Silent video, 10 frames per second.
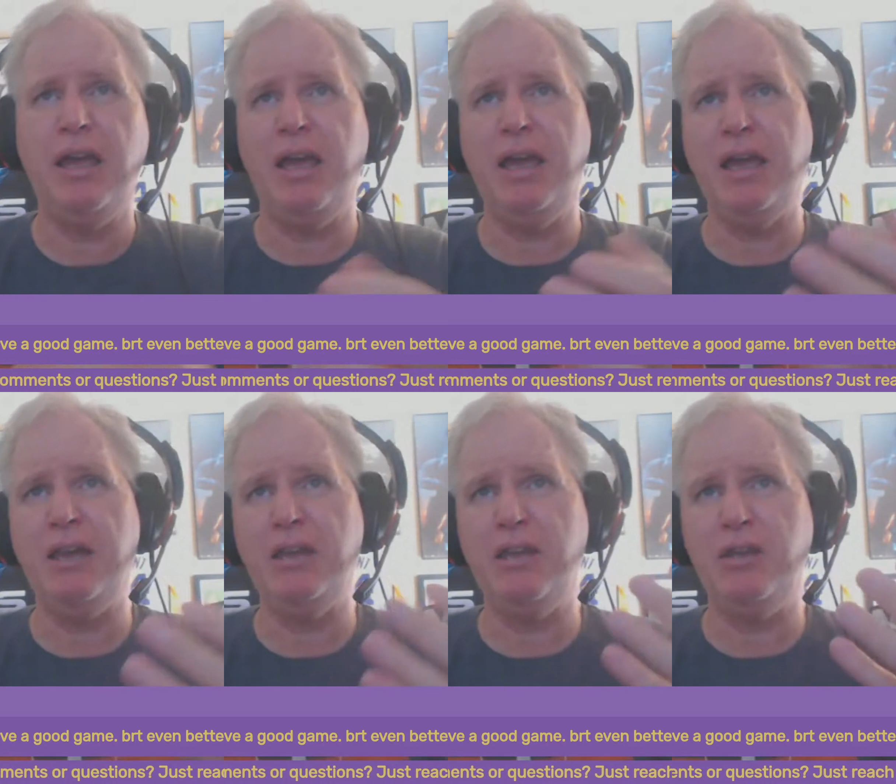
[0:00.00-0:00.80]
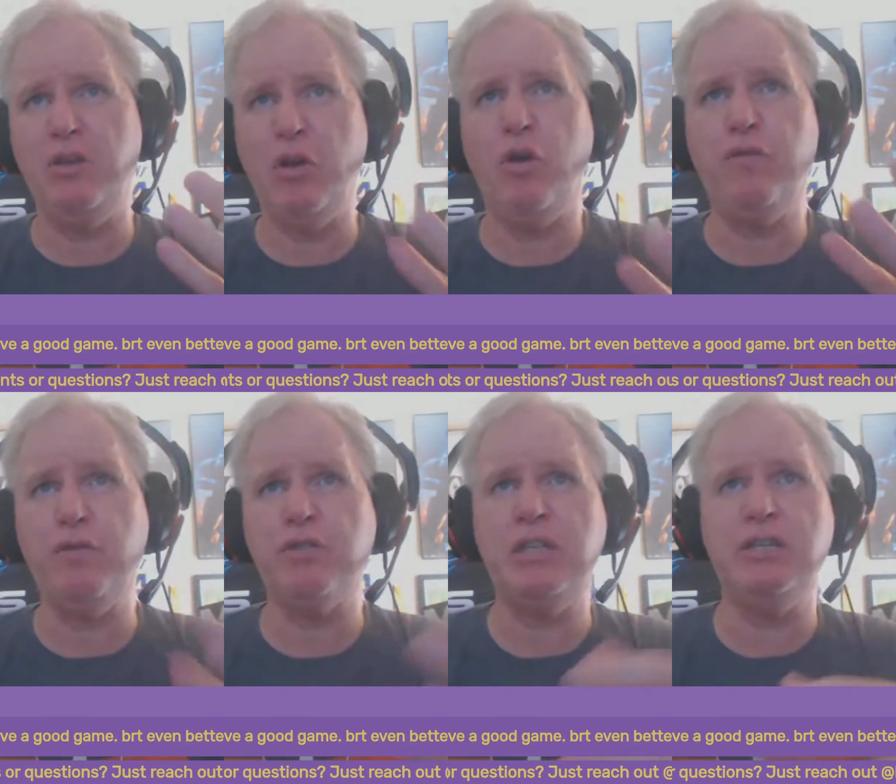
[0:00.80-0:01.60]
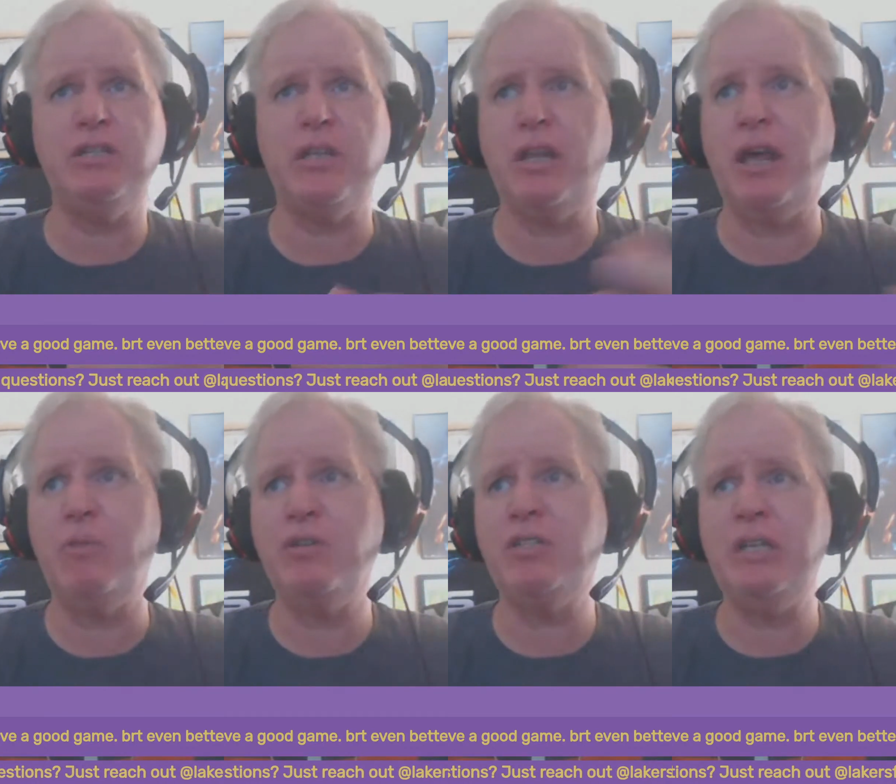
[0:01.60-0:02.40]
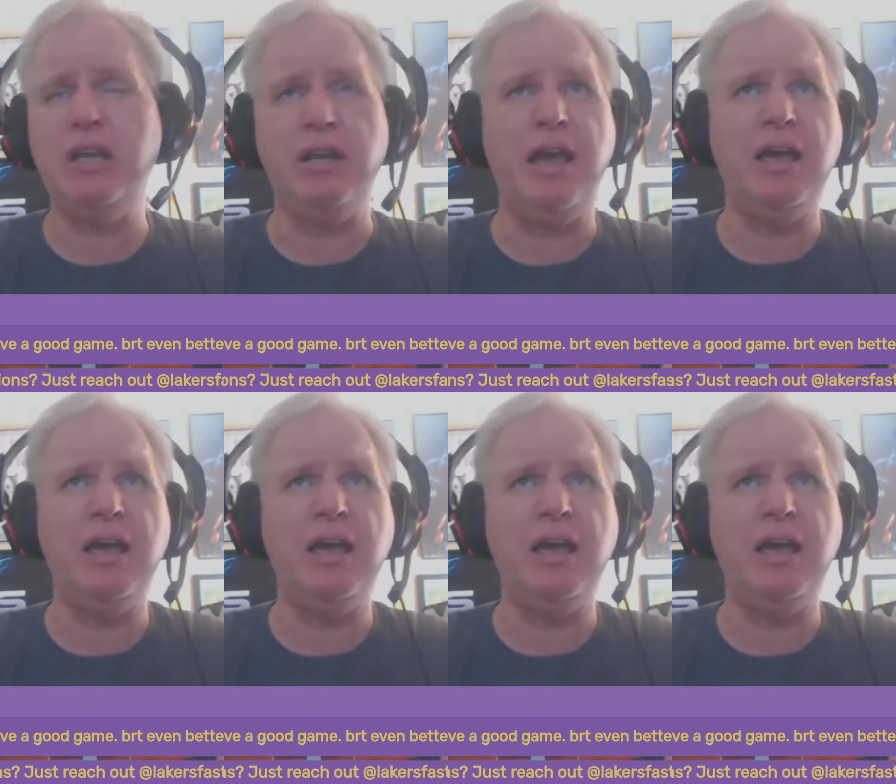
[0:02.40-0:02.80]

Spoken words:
And if your season's on the line, we've seen it.